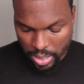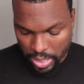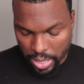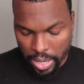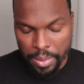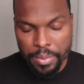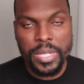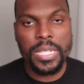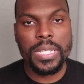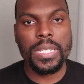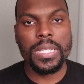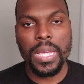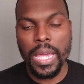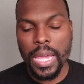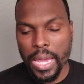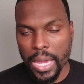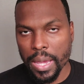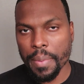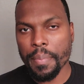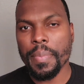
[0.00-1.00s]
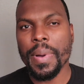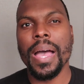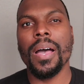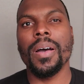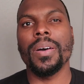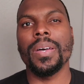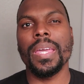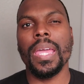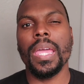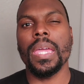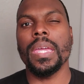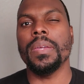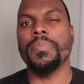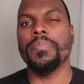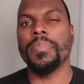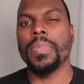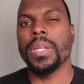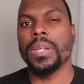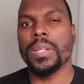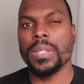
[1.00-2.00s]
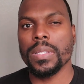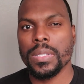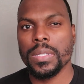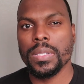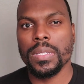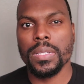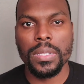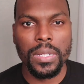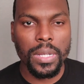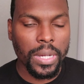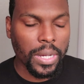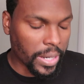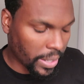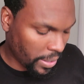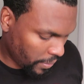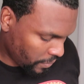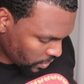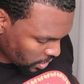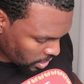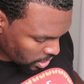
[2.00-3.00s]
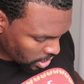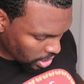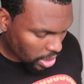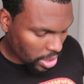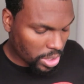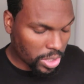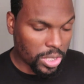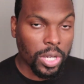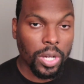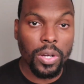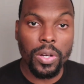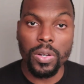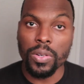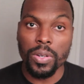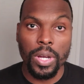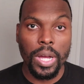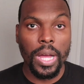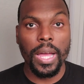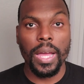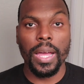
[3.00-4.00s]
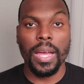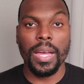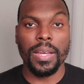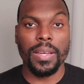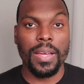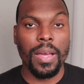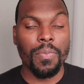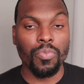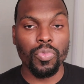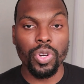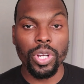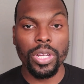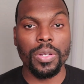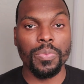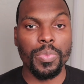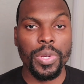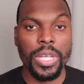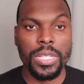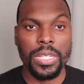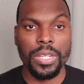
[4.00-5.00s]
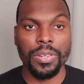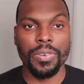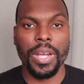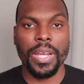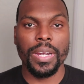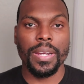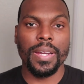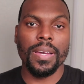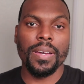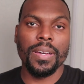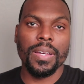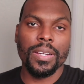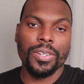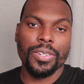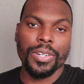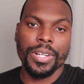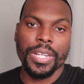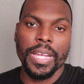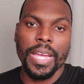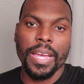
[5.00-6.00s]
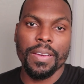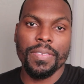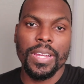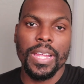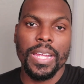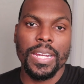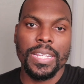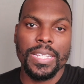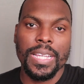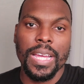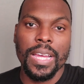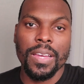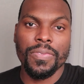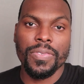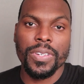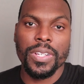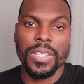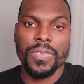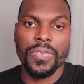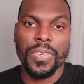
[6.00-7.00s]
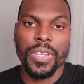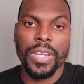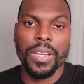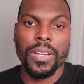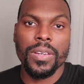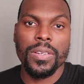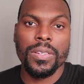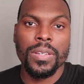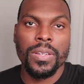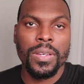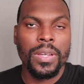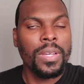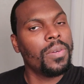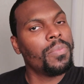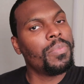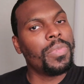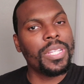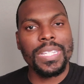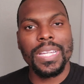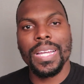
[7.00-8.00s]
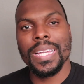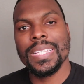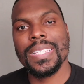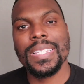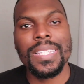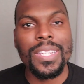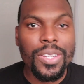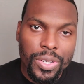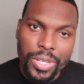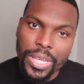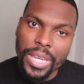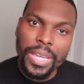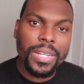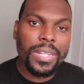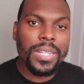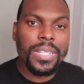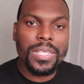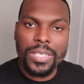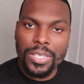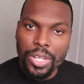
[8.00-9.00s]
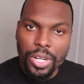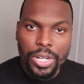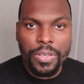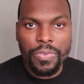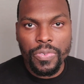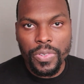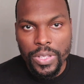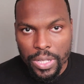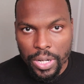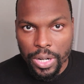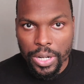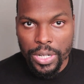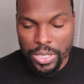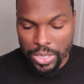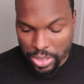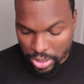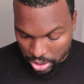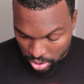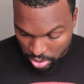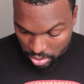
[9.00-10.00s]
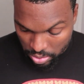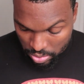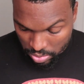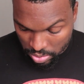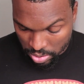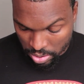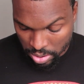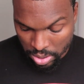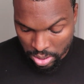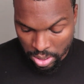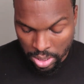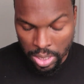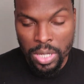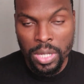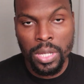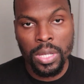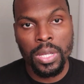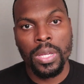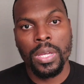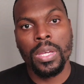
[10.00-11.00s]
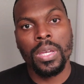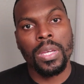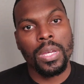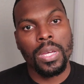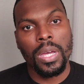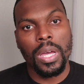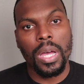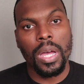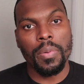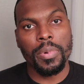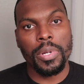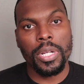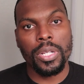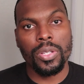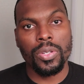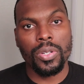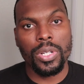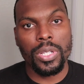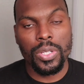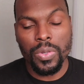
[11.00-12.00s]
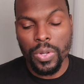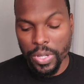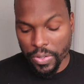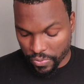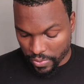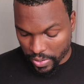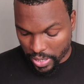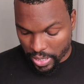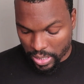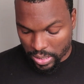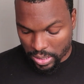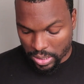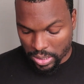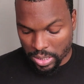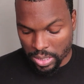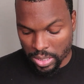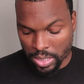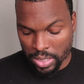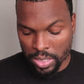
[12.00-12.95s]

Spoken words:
I'm gonna say about 8 minutes, all right? So I'm real busy right now. I don't really have a lot of time for this video, but y'all still getting this 30 for 30. So I'm gonna do this quick fast.